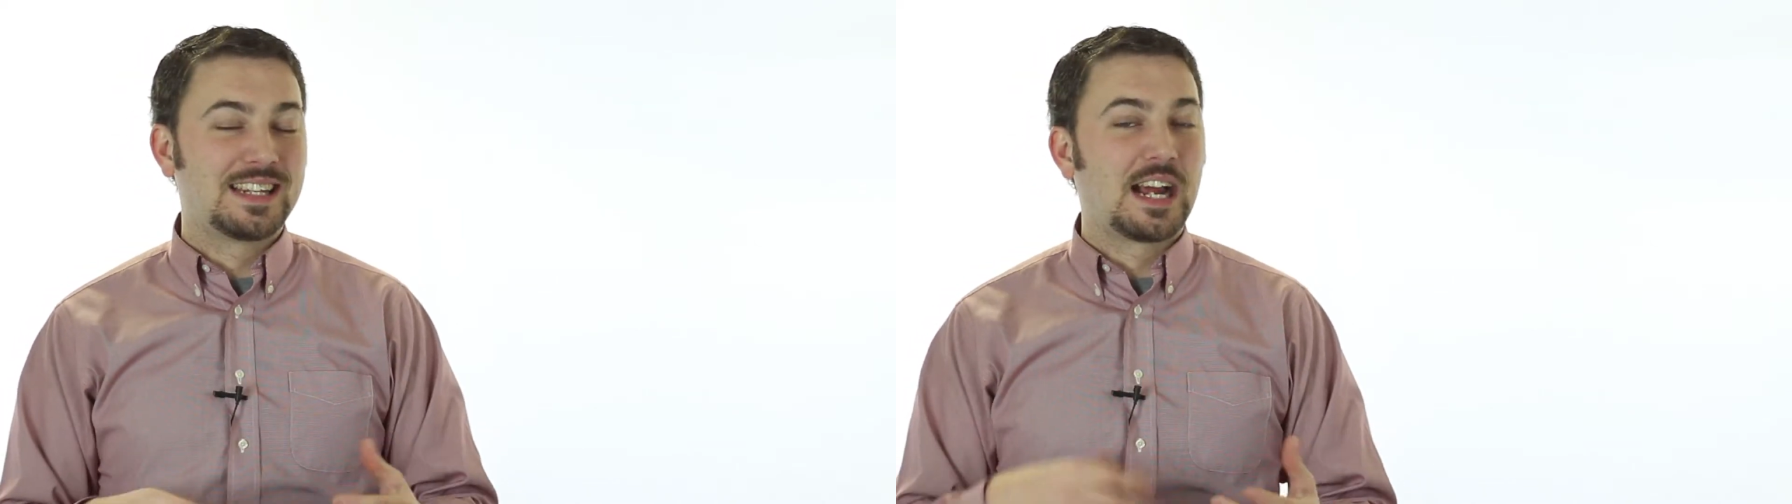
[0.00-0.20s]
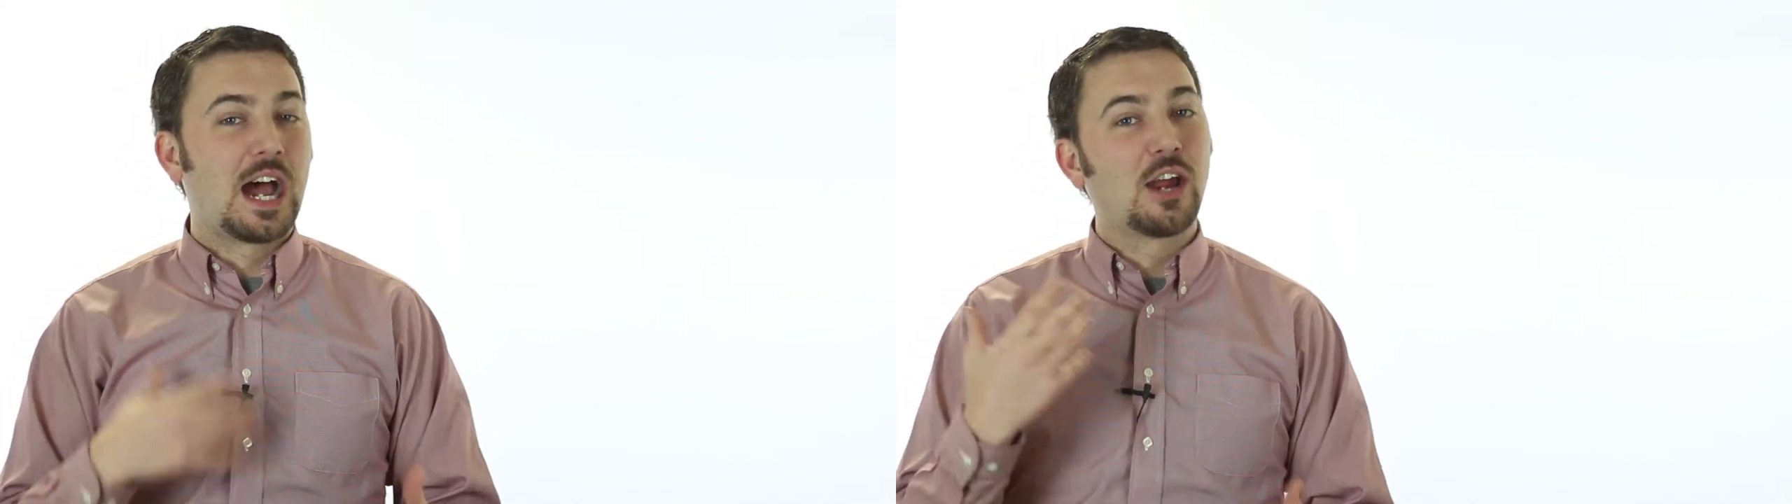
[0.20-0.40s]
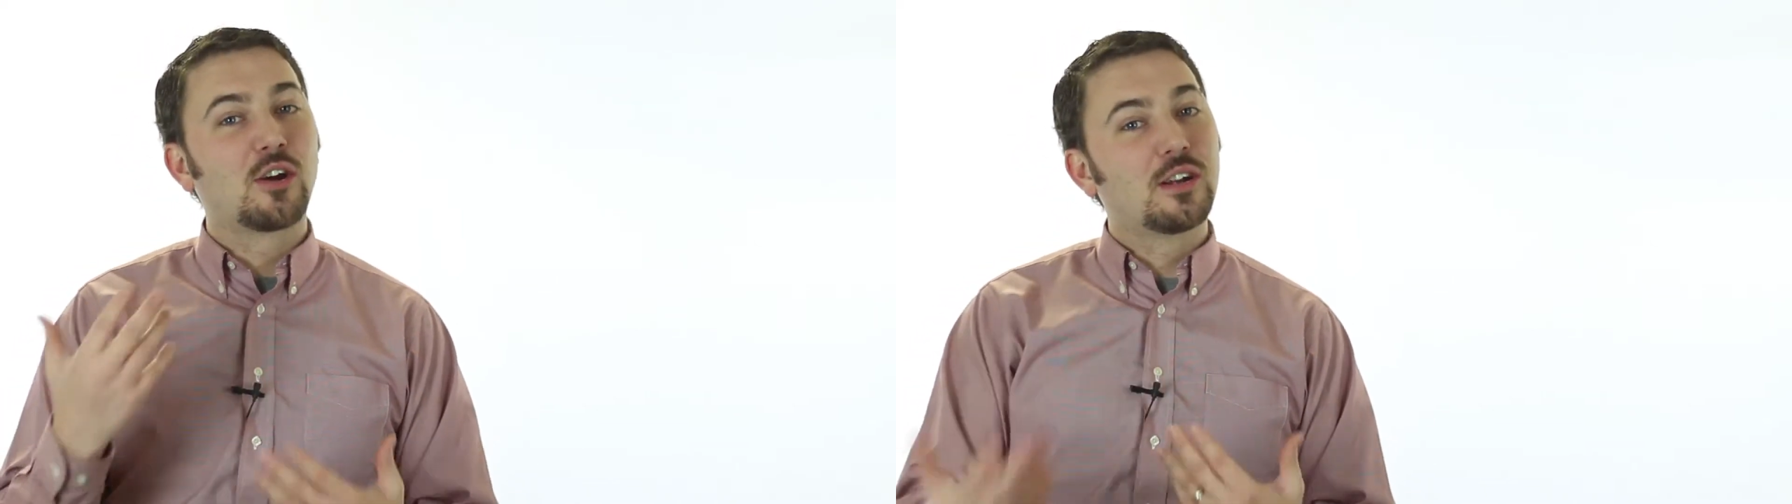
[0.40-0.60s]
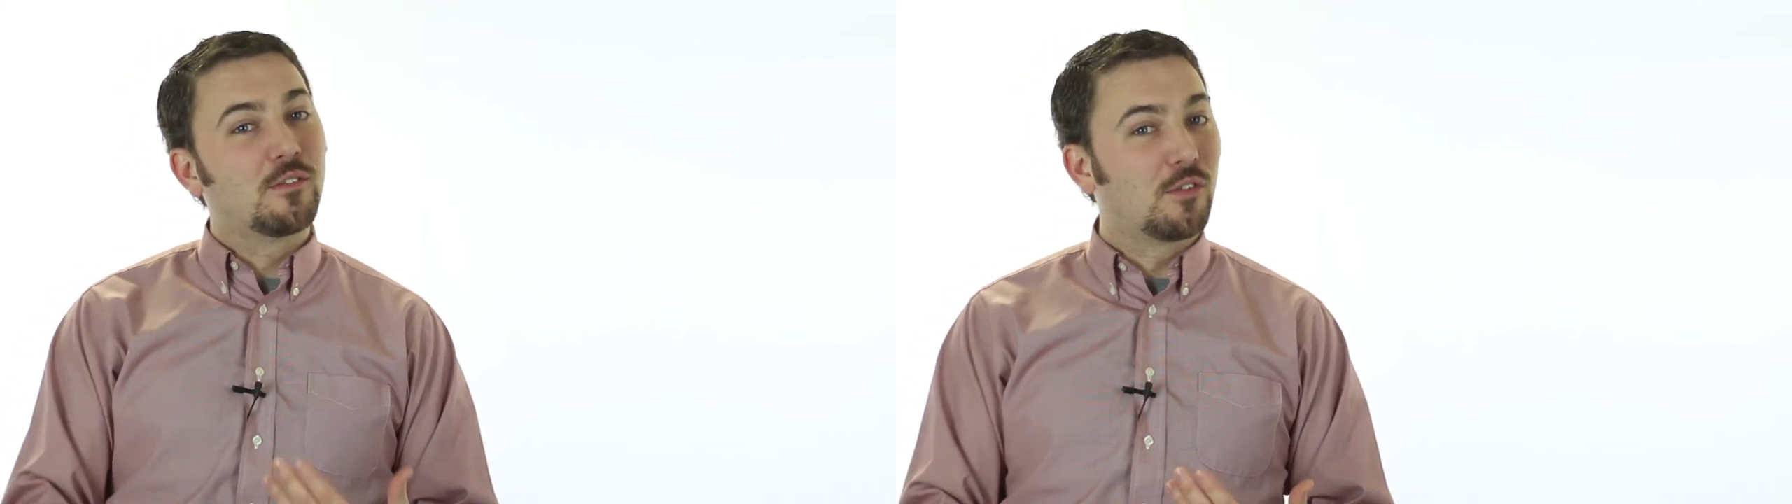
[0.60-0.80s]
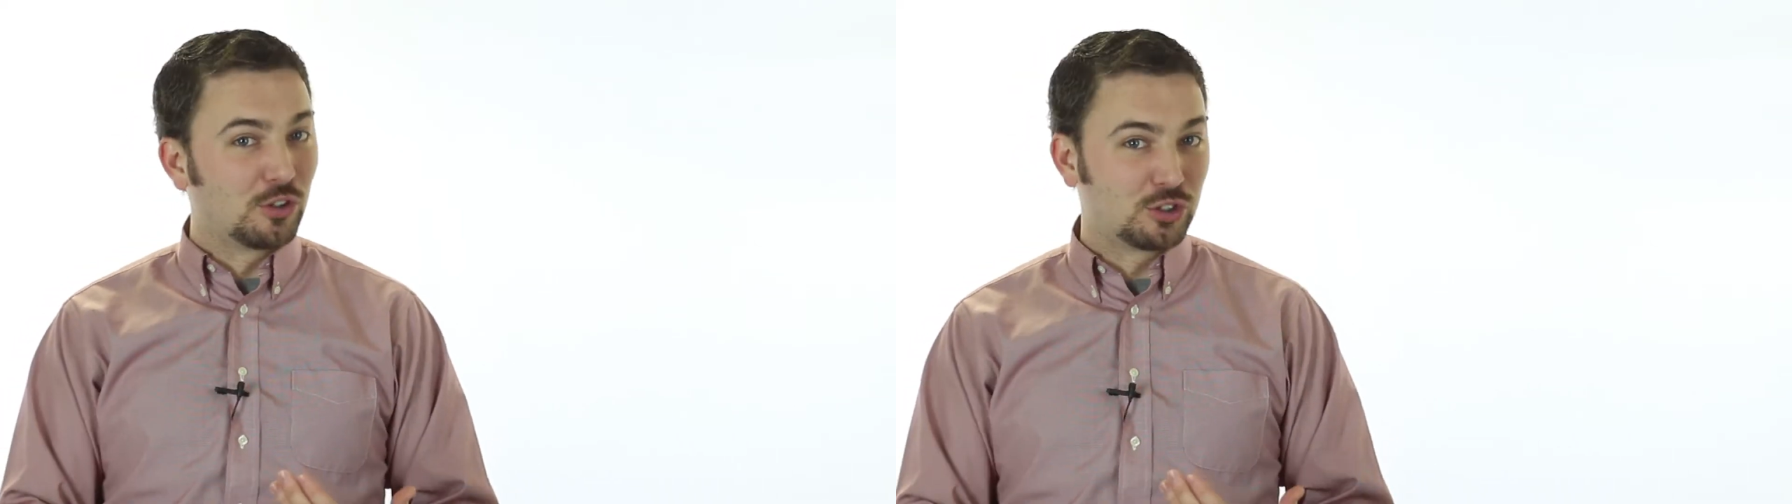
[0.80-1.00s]
get a higher
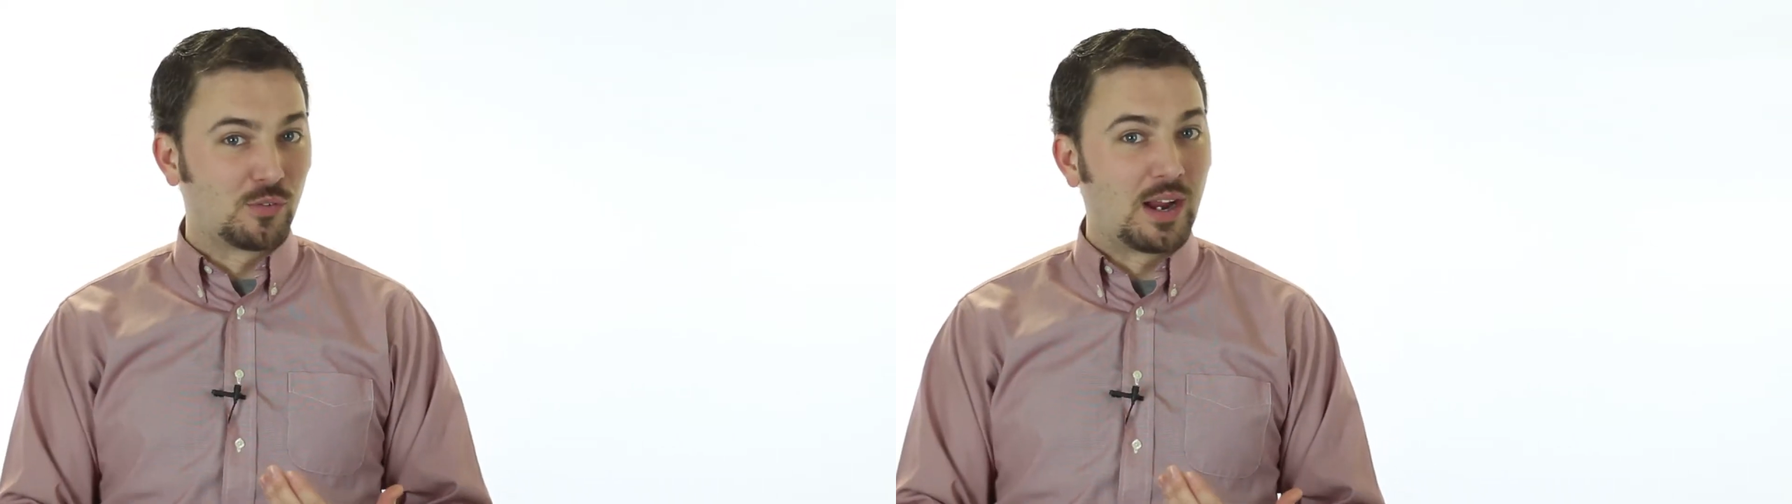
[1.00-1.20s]
conversion